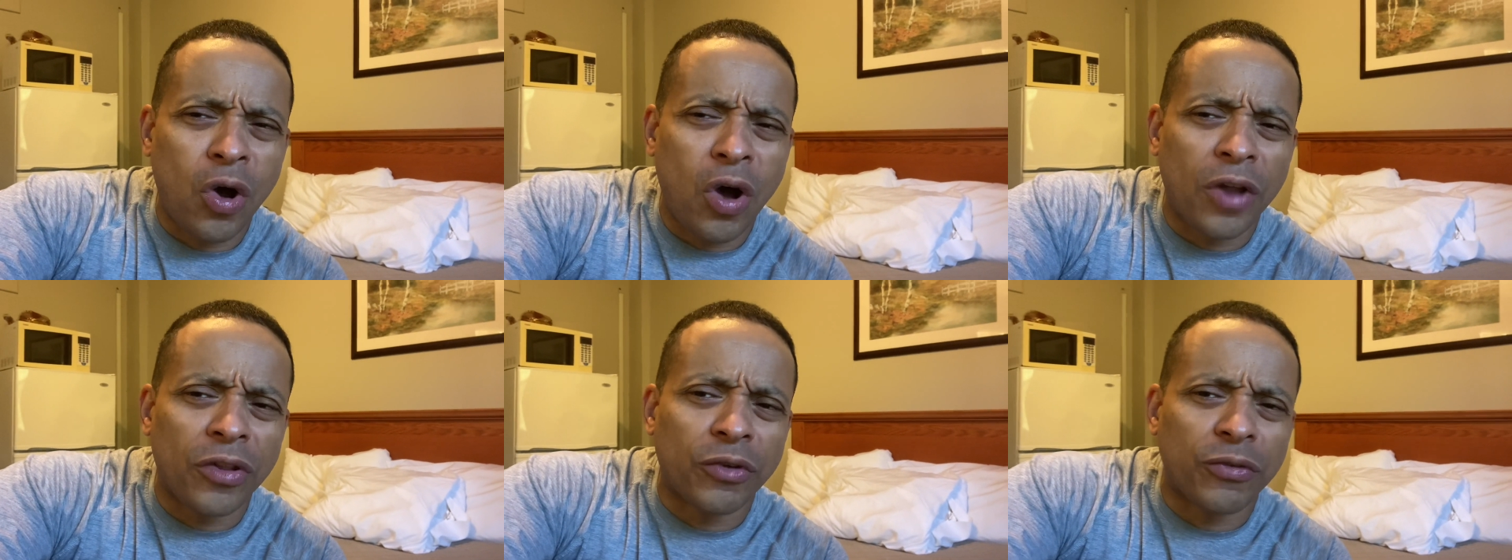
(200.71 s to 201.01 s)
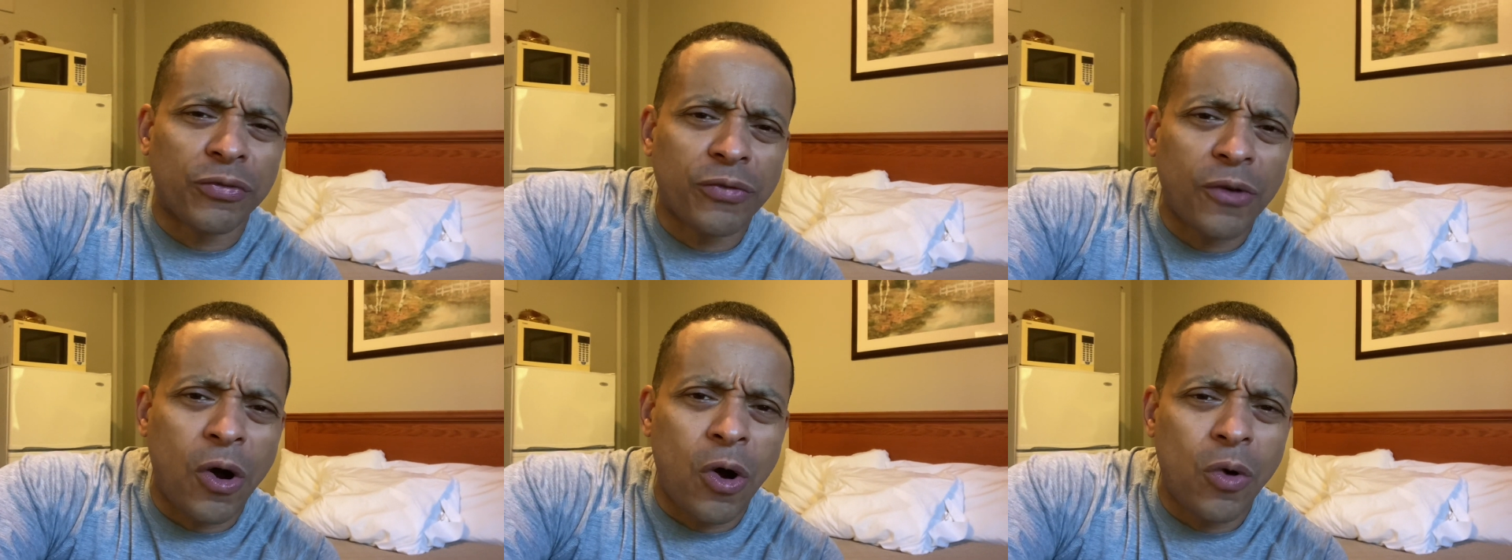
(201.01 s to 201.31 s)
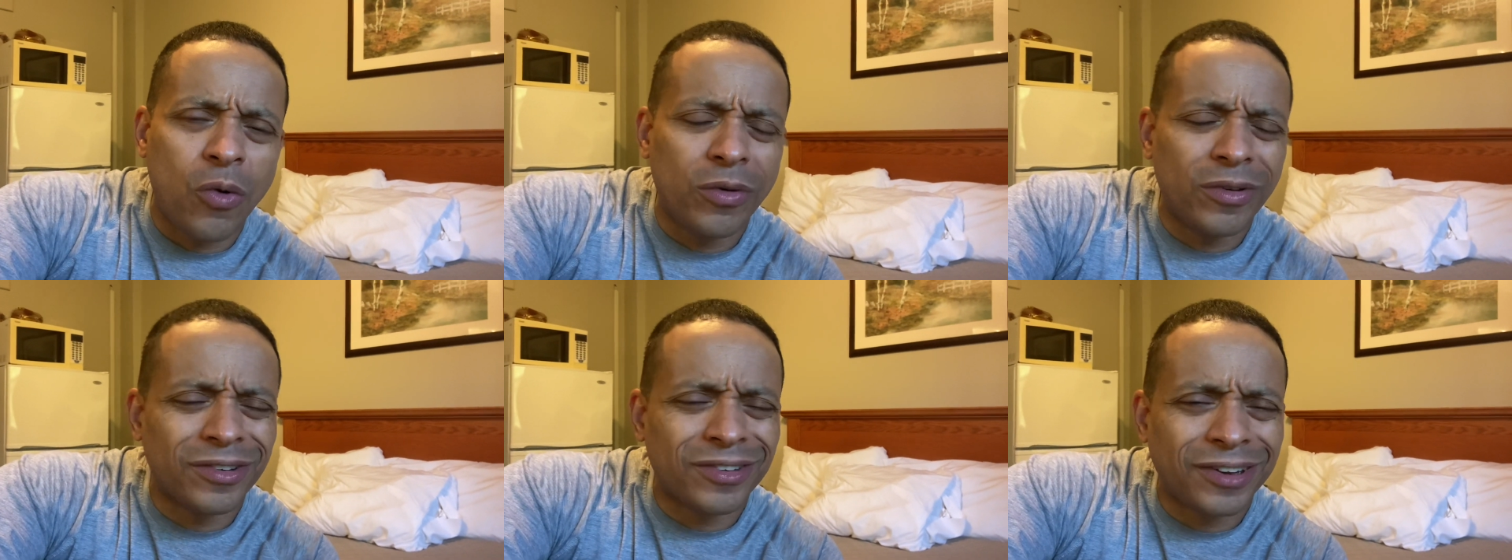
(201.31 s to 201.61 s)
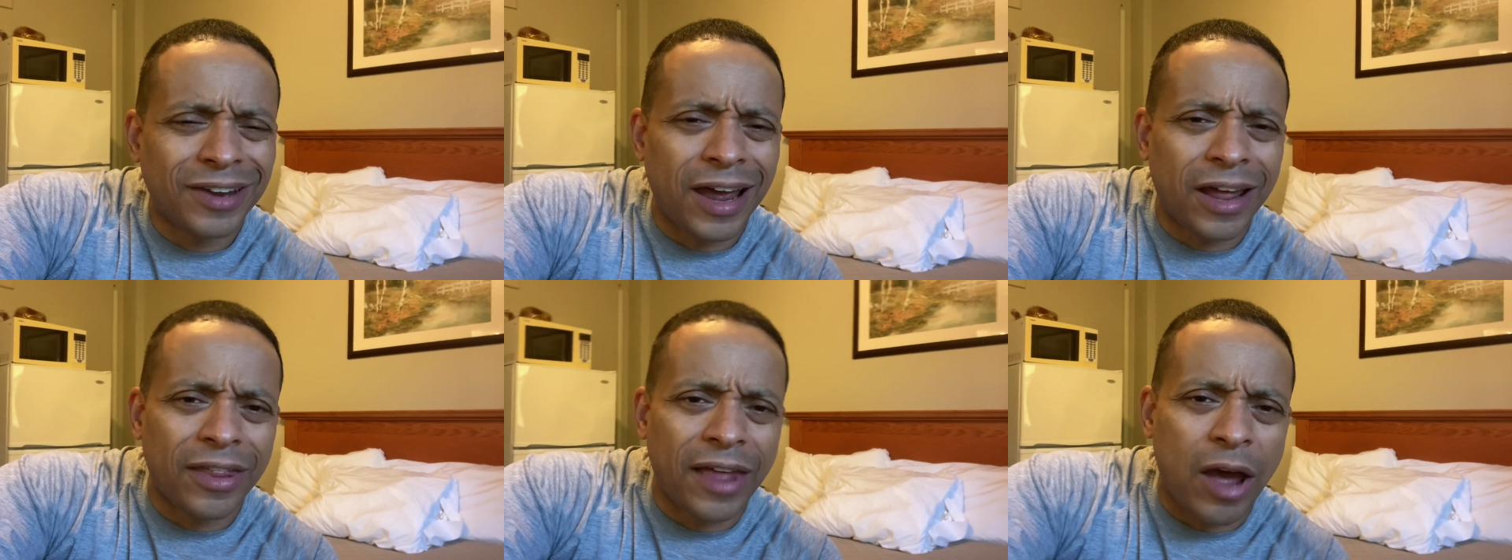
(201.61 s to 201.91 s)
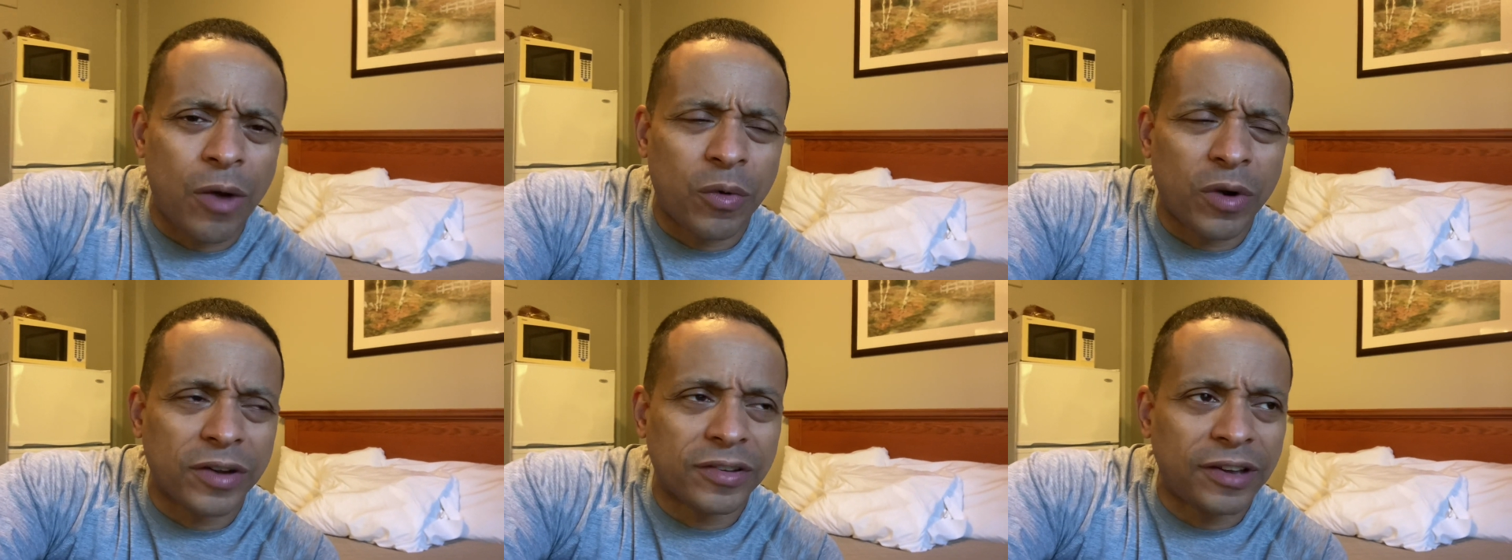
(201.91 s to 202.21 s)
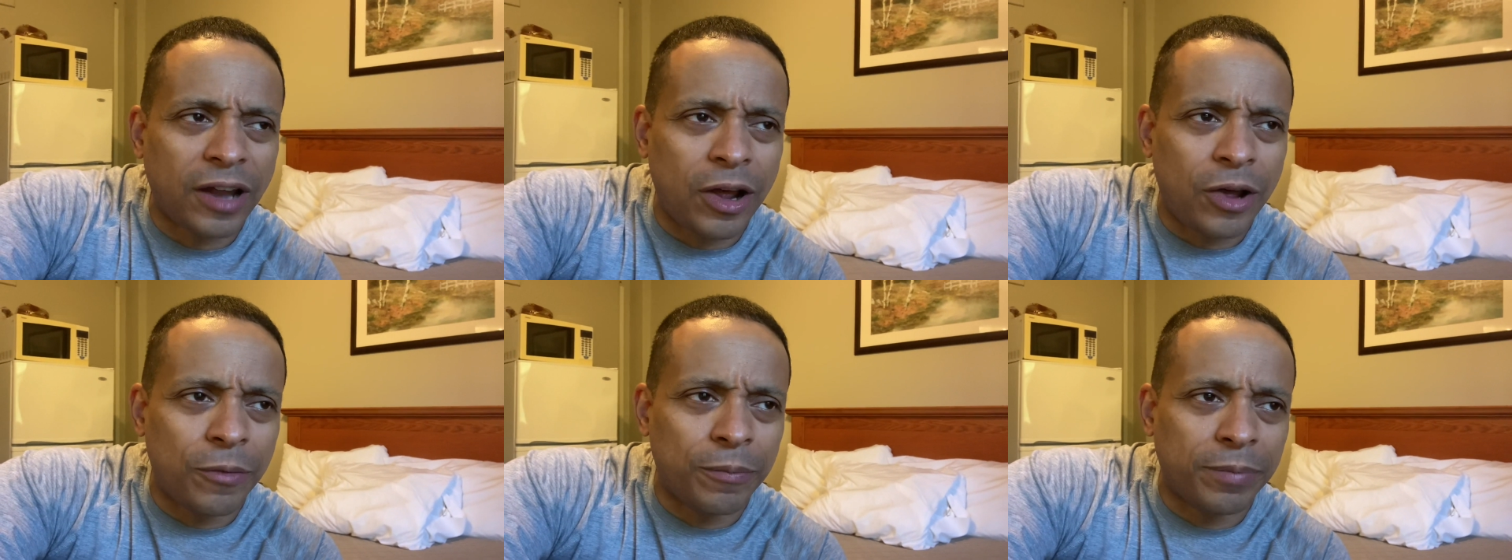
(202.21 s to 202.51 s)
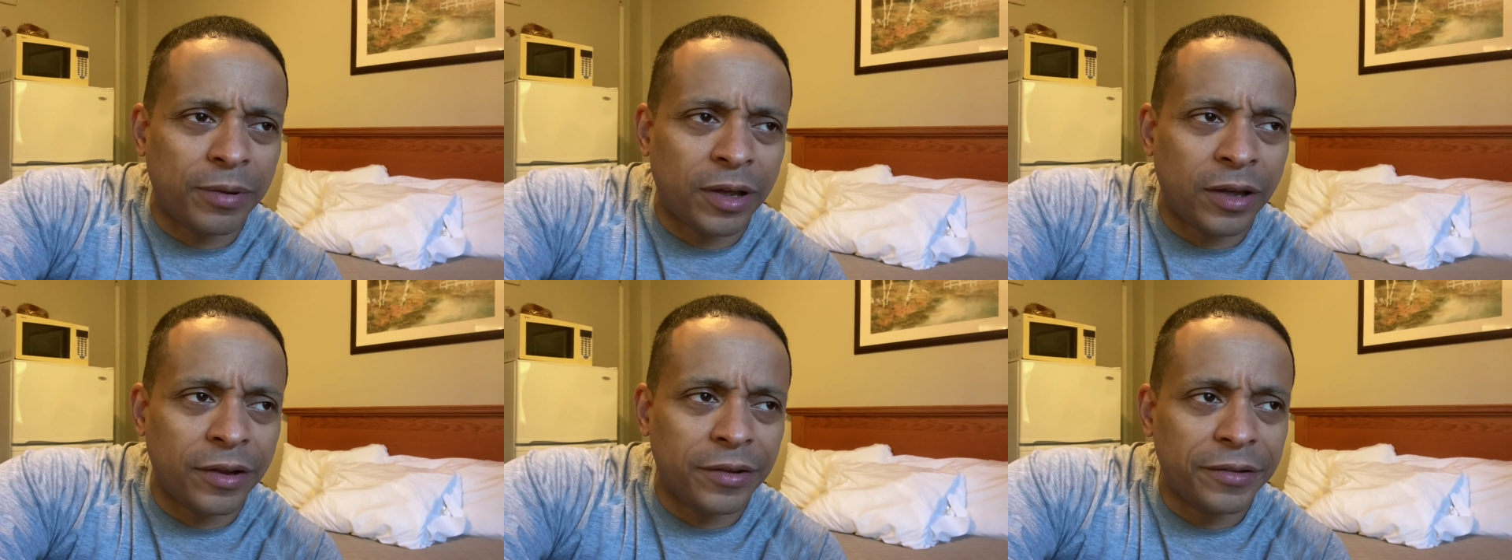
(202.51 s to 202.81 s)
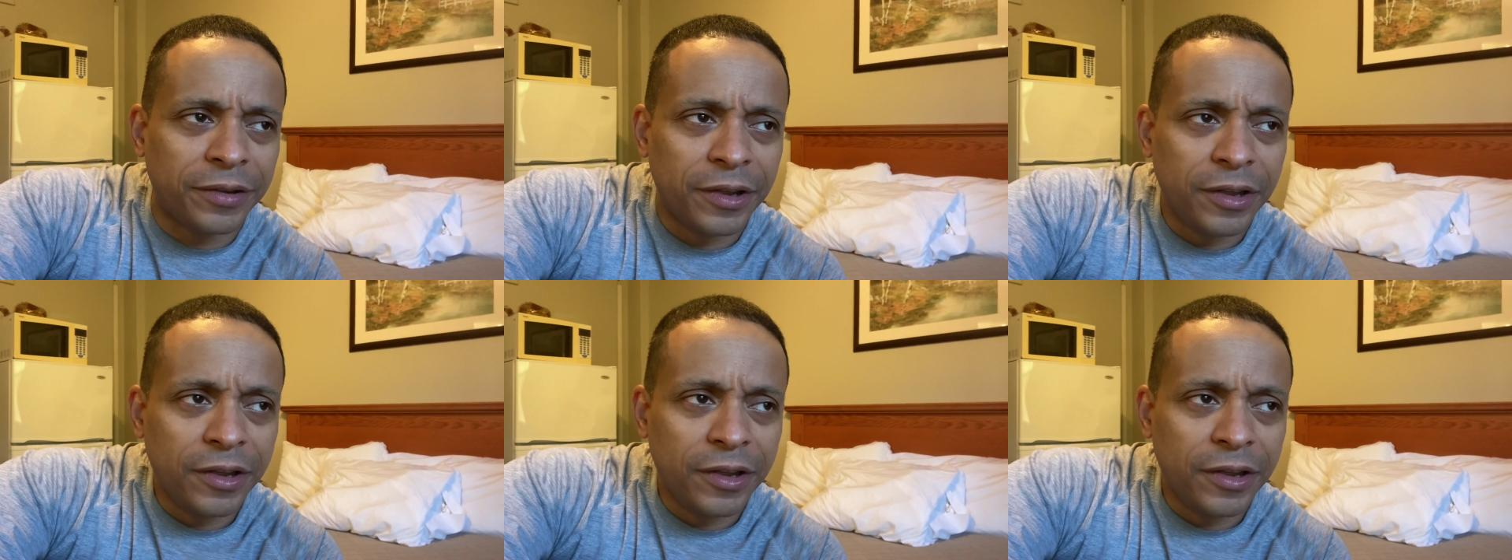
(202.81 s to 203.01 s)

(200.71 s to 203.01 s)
on the phone, see how that works out. But